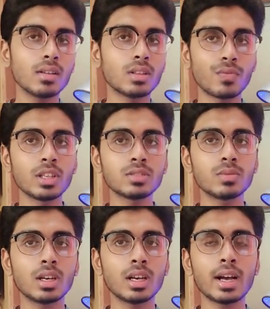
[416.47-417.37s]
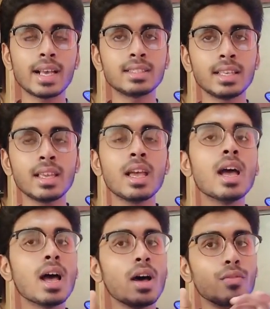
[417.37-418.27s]
The first I say
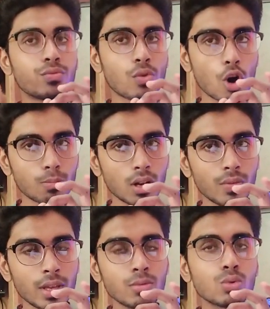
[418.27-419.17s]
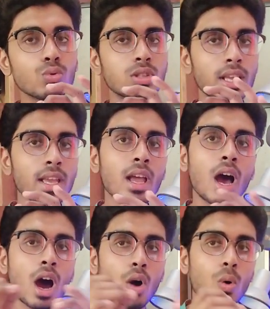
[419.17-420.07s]
formal way to say
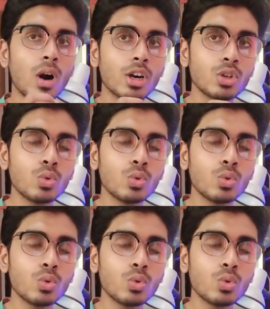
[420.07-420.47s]
how are